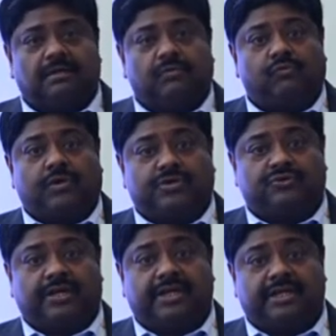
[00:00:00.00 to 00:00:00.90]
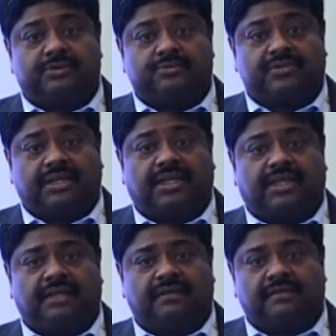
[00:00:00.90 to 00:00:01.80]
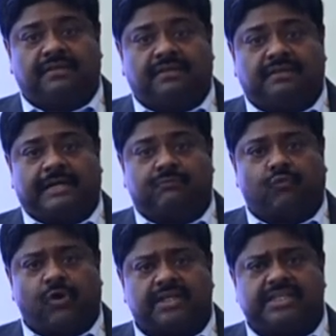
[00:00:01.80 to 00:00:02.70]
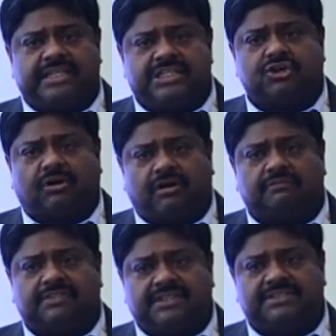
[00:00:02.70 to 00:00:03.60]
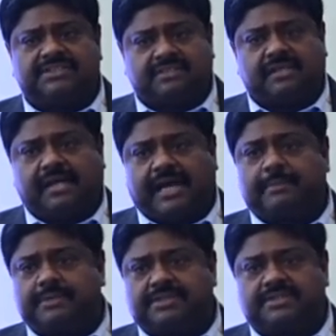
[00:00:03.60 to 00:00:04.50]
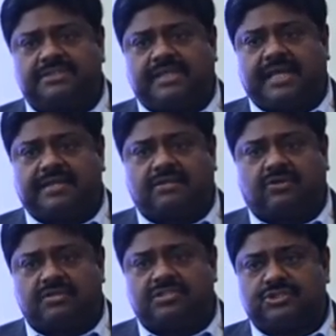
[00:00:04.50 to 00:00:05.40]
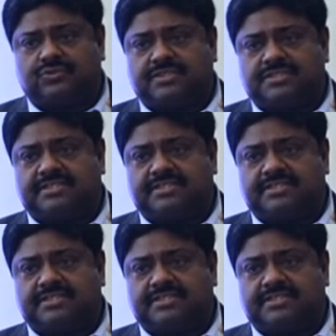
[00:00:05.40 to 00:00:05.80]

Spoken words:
what you really need to see that what each of these habitants and the constituents,